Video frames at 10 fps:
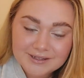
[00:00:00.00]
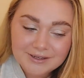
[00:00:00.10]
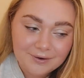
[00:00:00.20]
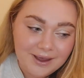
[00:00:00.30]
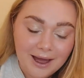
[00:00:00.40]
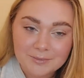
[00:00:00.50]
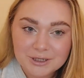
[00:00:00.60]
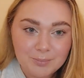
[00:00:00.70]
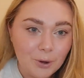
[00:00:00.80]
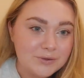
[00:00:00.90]
So yeah, I'm
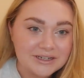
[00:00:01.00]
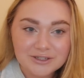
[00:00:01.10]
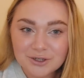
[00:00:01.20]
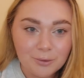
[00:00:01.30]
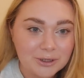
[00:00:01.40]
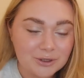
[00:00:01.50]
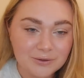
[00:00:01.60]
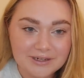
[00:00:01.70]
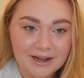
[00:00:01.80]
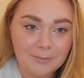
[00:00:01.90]
just posting so much
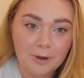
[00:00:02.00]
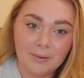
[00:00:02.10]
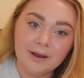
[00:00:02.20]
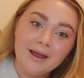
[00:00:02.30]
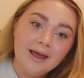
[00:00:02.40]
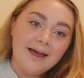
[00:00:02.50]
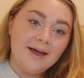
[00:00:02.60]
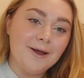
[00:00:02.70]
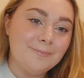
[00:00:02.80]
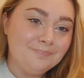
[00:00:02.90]
content at the
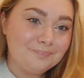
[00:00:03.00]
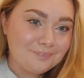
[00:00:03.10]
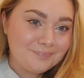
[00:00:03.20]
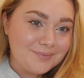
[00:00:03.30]
moment.